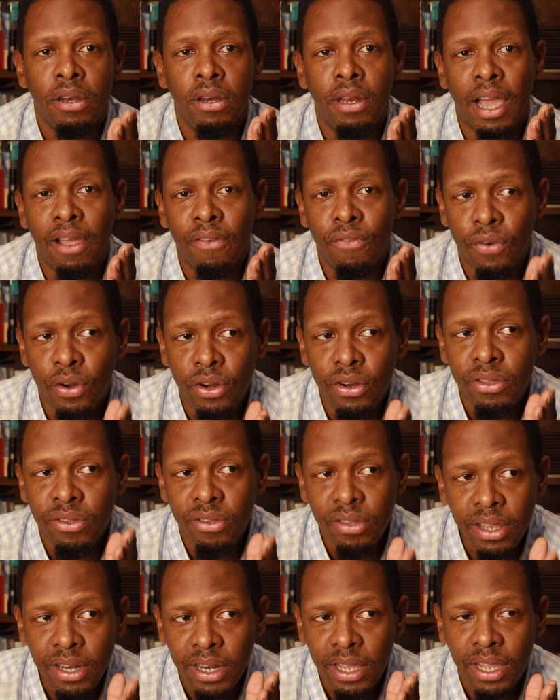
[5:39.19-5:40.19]
Diverse
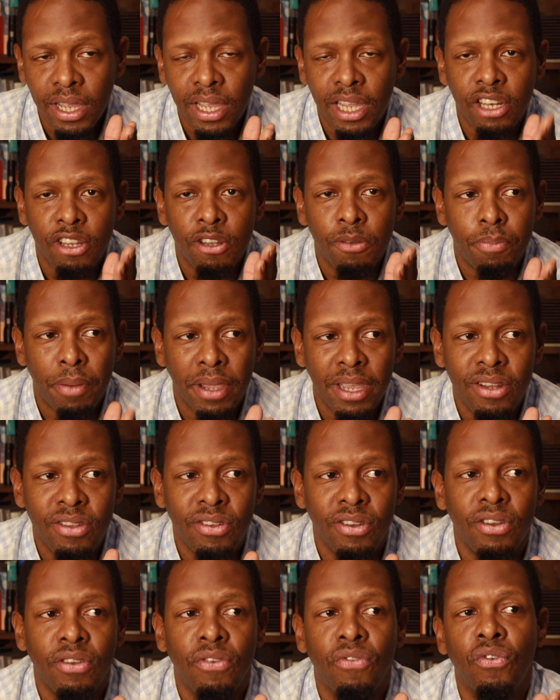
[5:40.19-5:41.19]
seating and
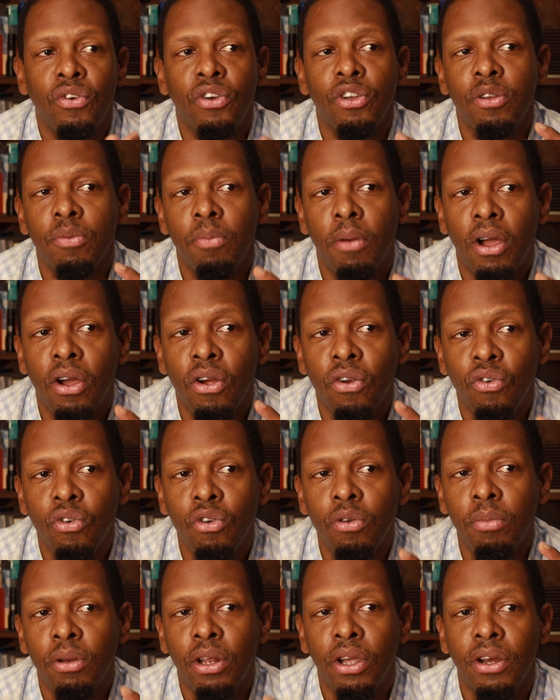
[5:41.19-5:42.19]
spaces for small
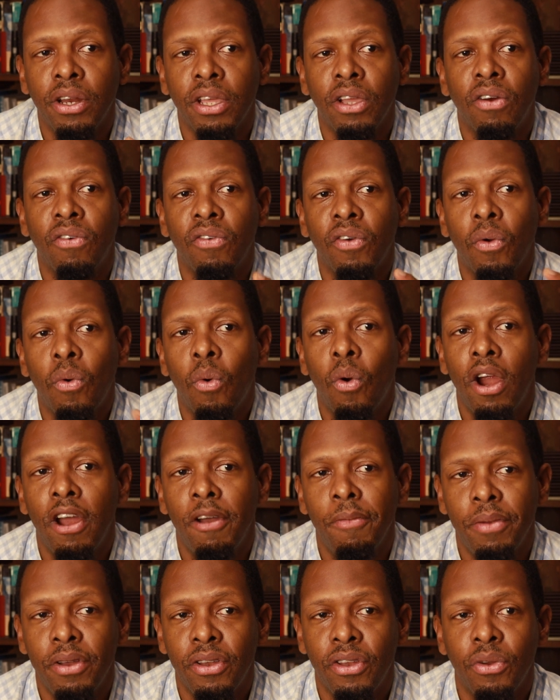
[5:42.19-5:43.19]
group learning are
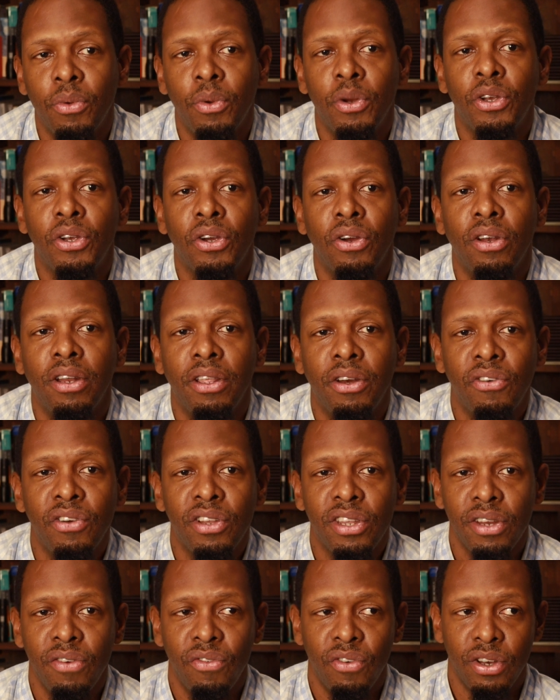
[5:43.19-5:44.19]
requirements to ensure
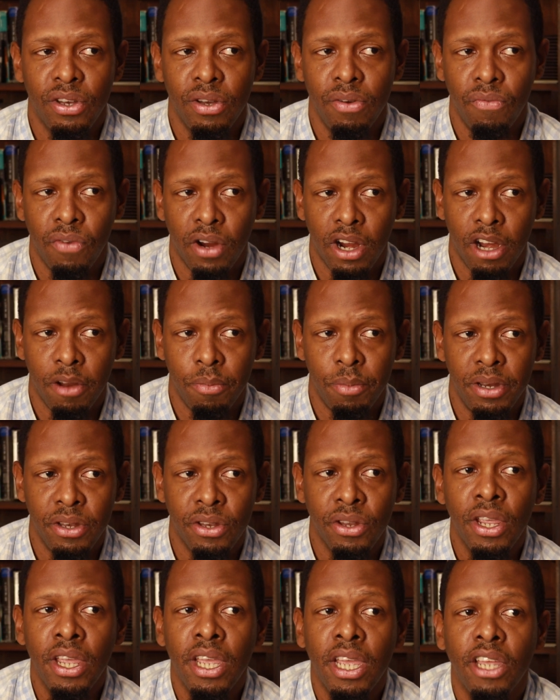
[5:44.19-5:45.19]
literacy-rich environments,